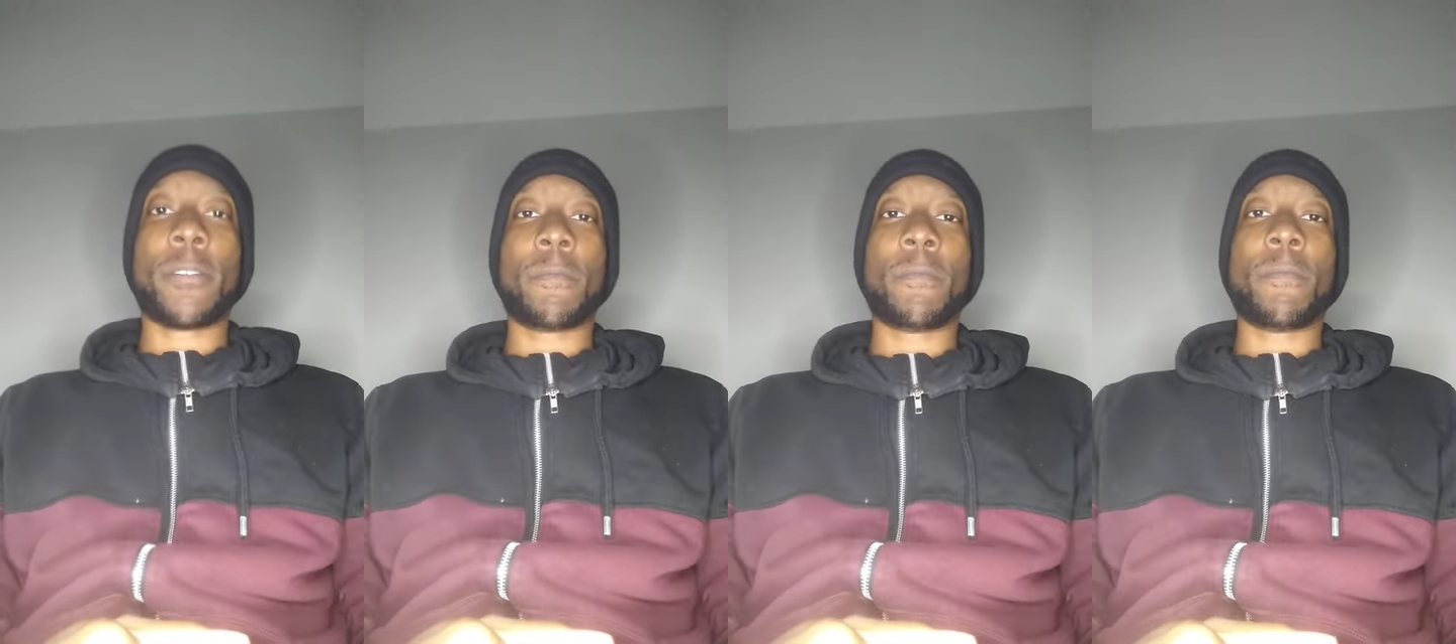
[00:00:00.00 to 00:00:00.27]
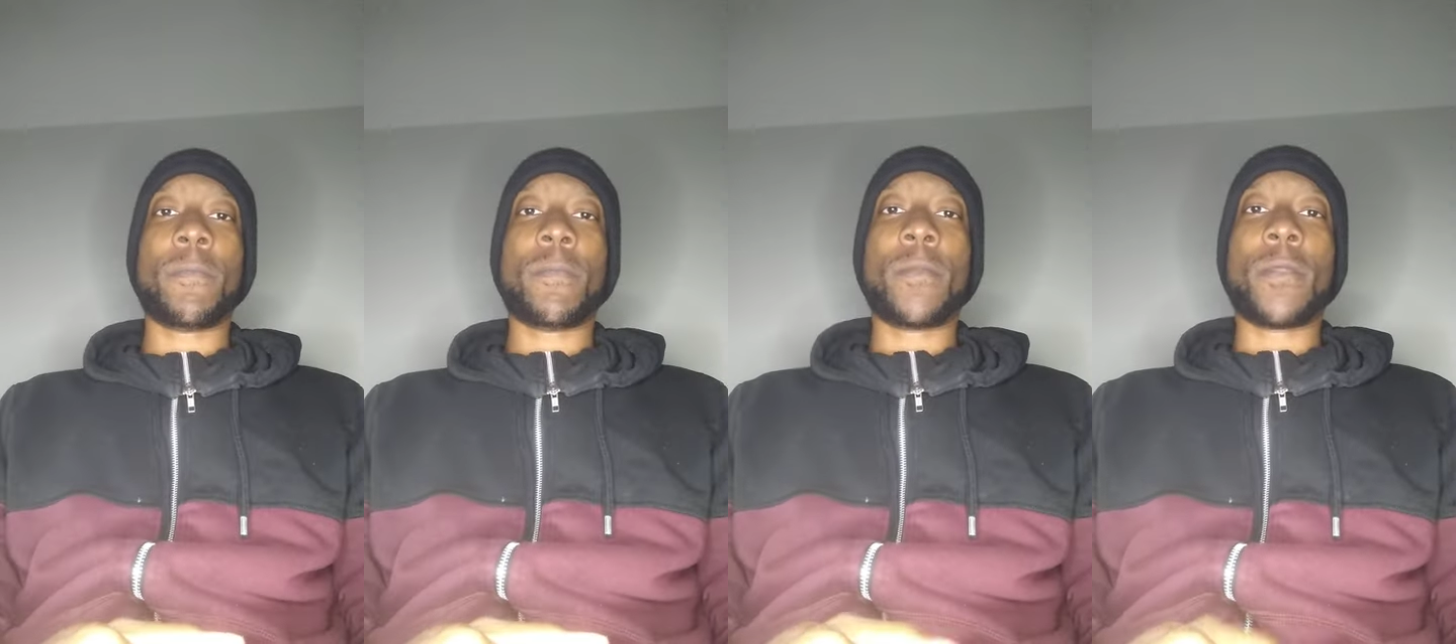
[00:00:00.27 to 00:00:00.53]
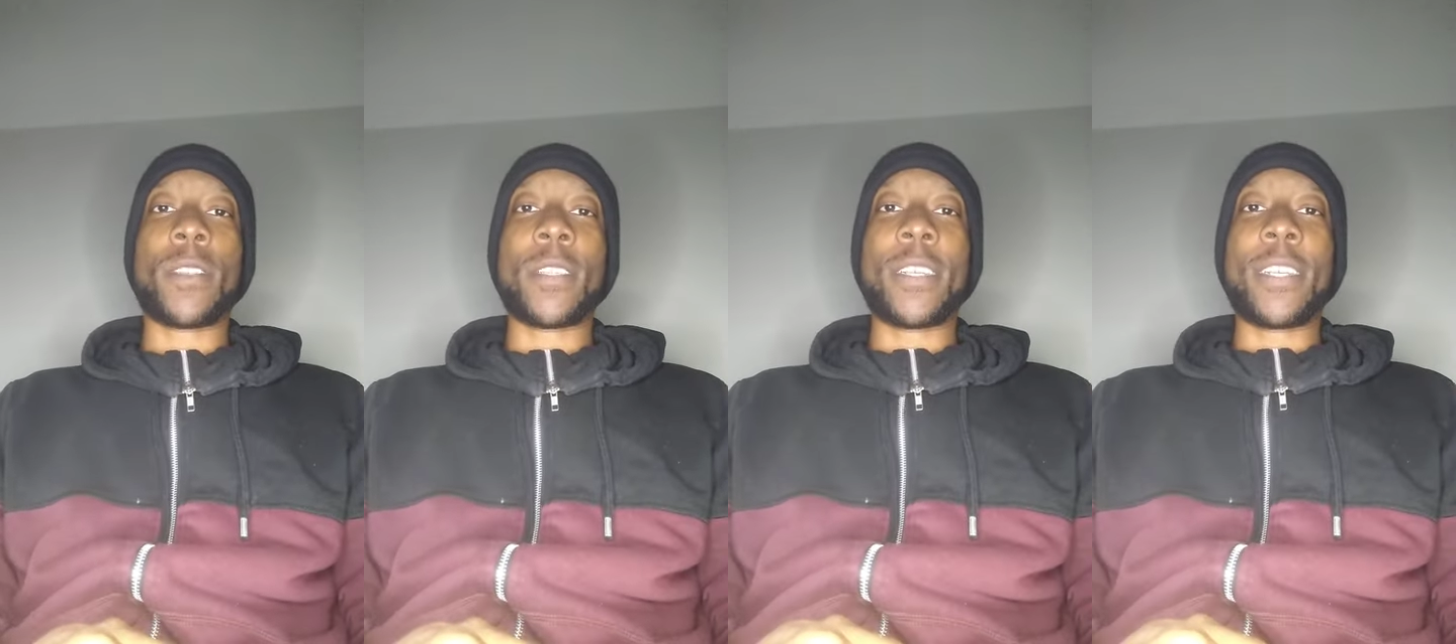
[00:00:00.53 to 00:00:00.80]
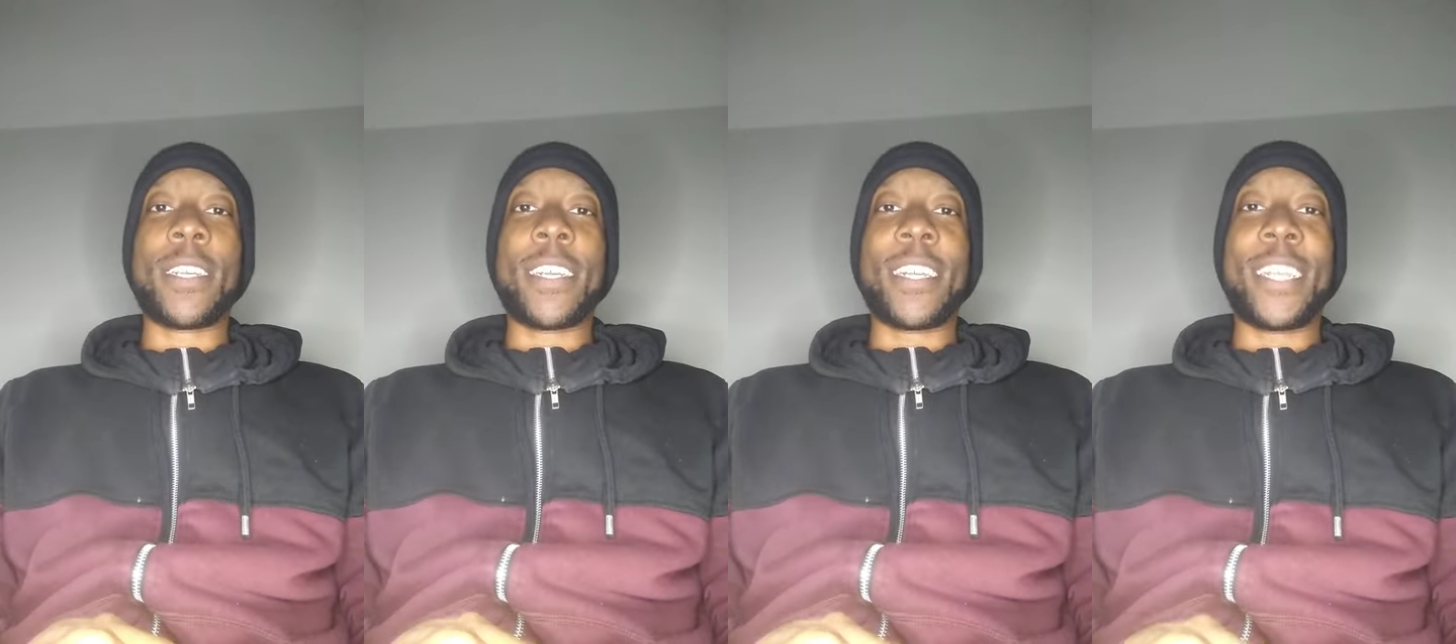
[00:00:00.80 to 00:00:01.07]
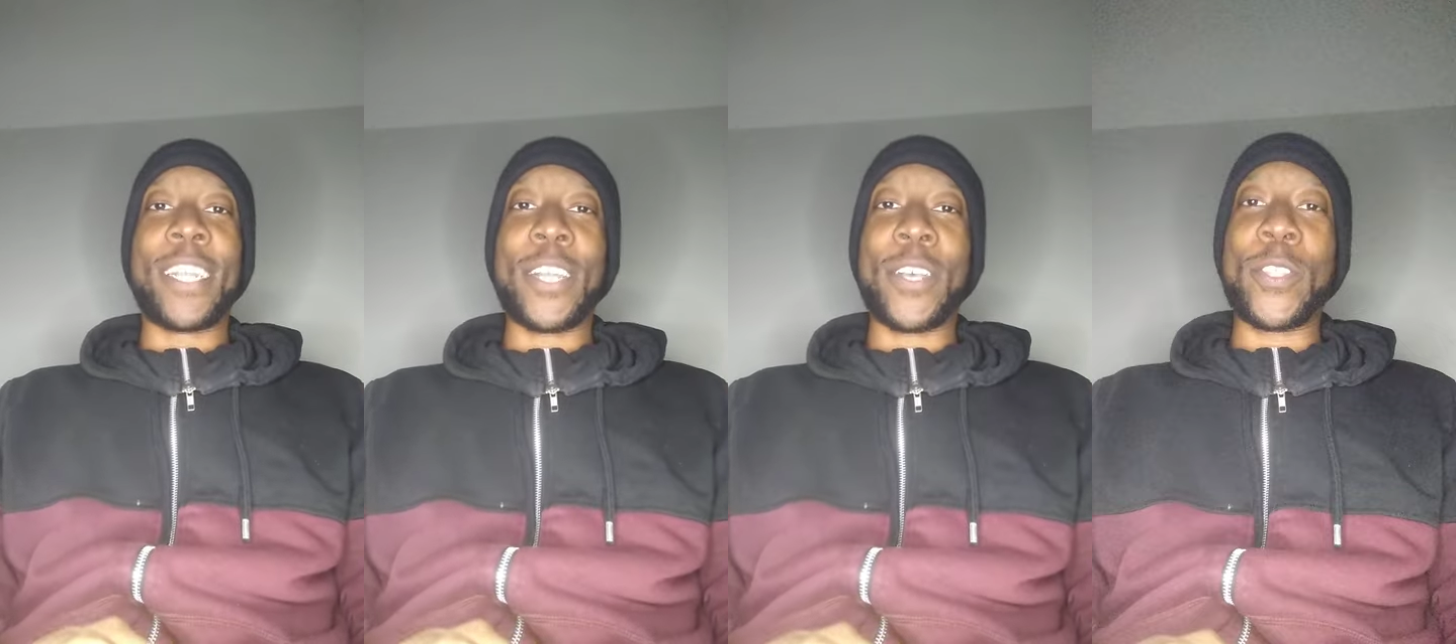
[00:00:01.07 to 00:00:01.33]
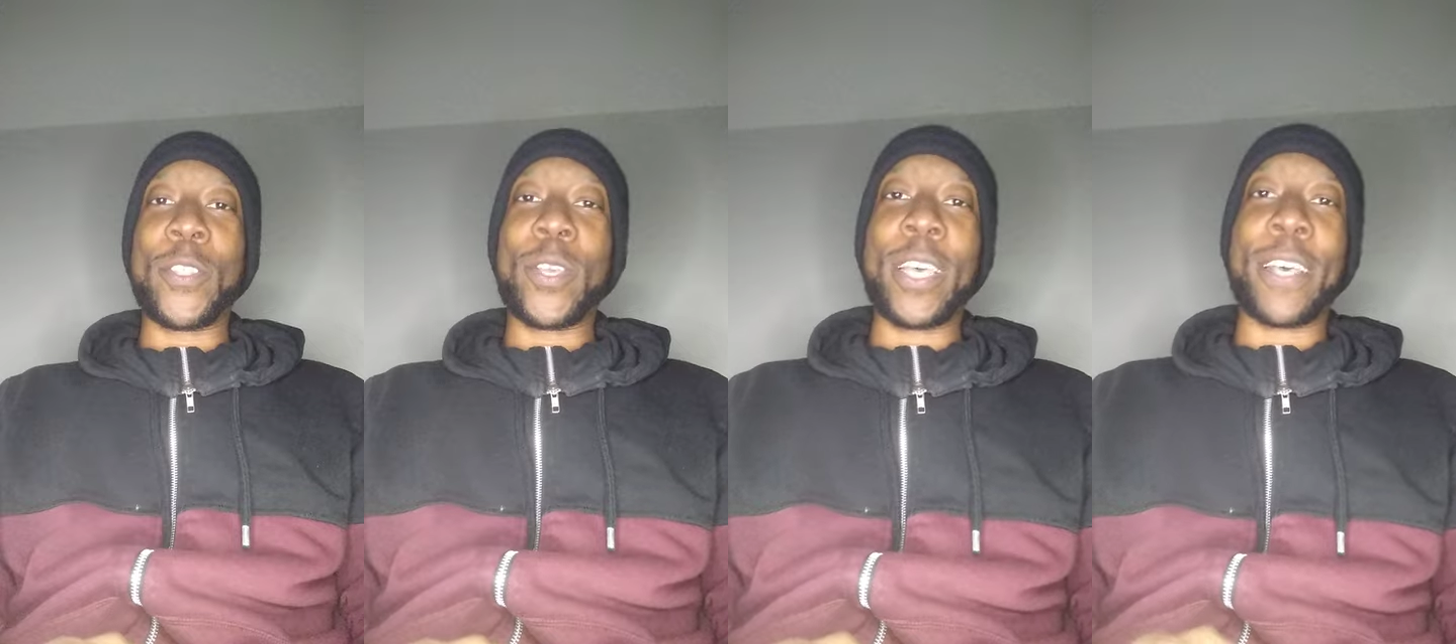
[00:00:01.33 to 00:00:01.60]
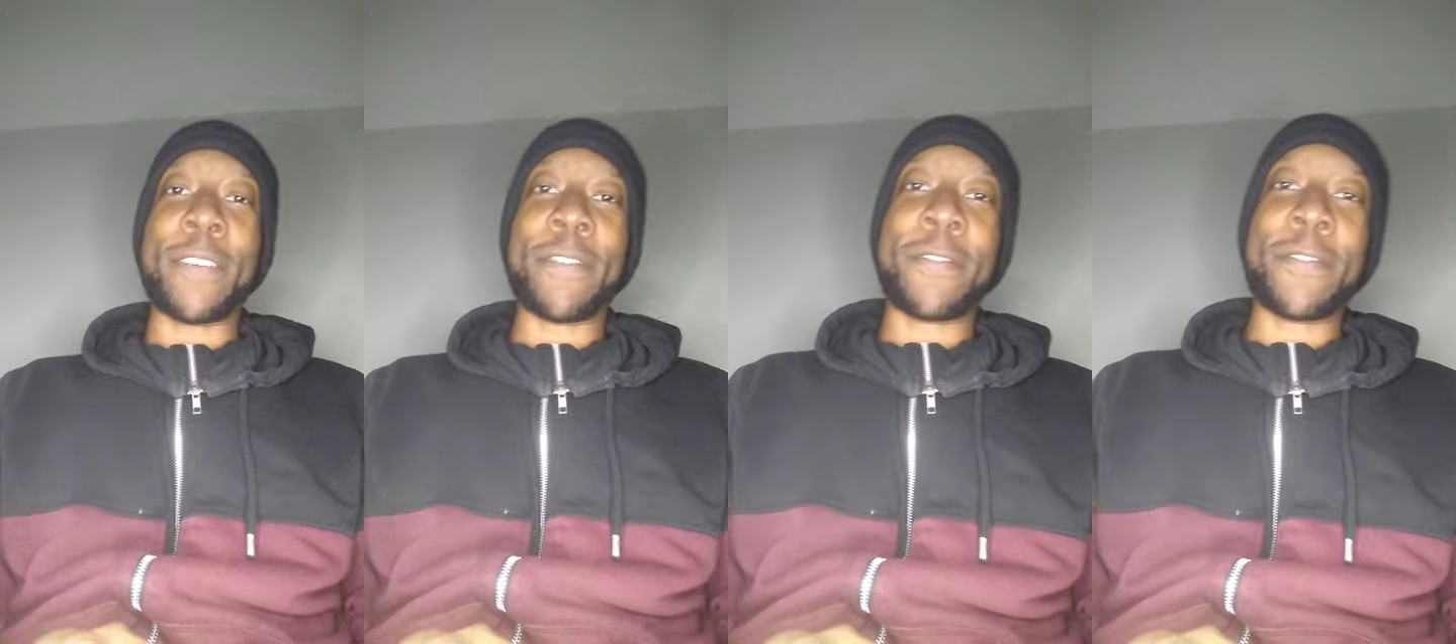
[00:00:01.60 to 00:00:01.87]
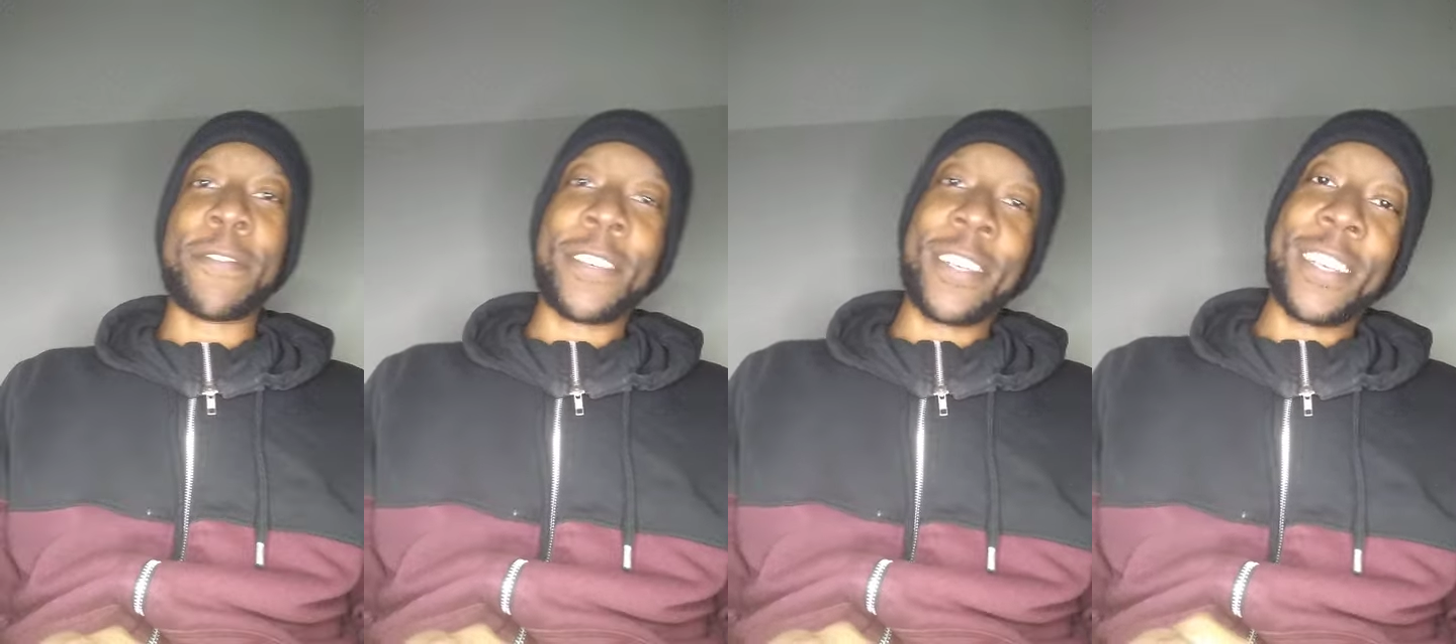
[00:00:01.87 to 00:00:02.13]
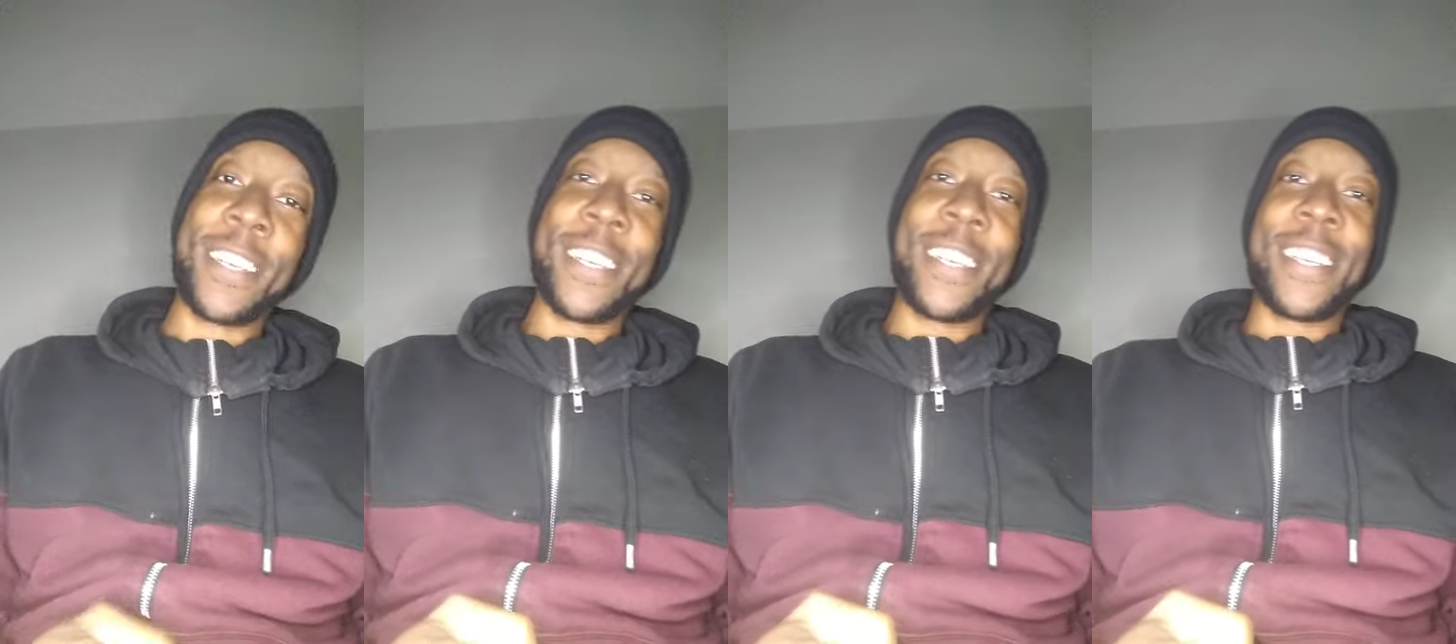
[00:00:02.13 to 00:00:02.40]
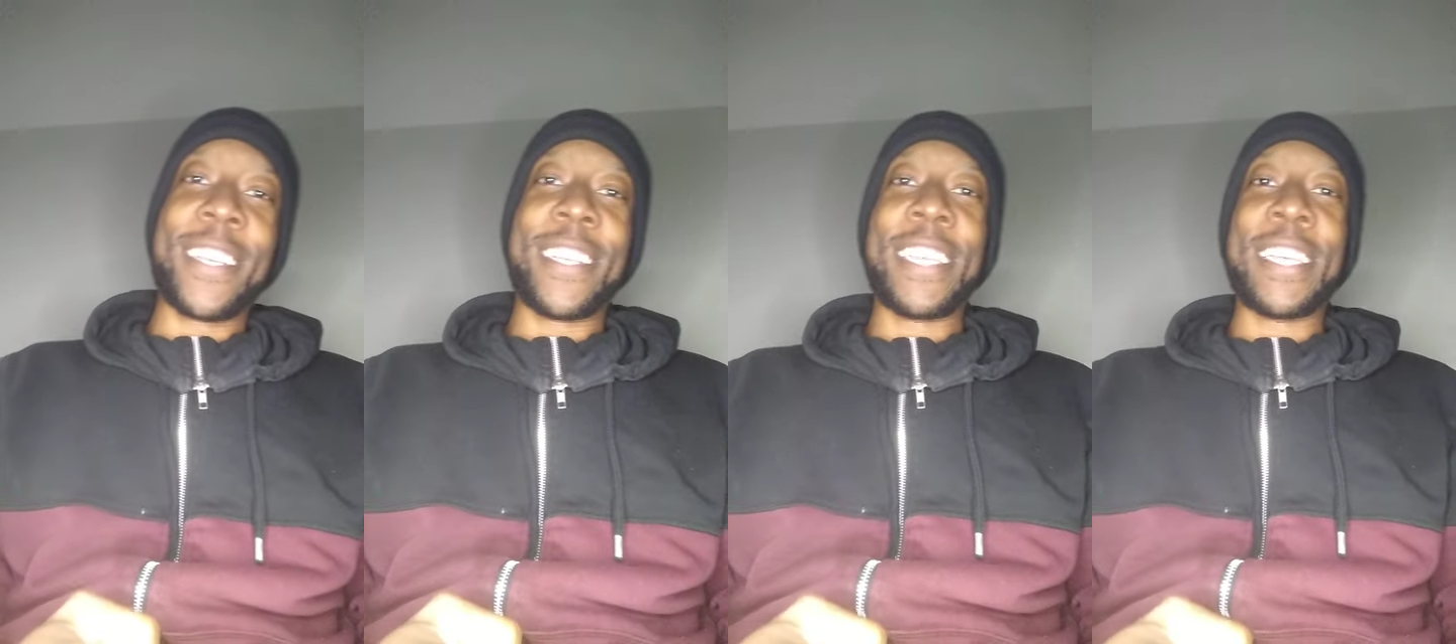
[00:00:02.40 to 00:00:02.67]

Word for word: You know, you have, yeah, yeah, yeah,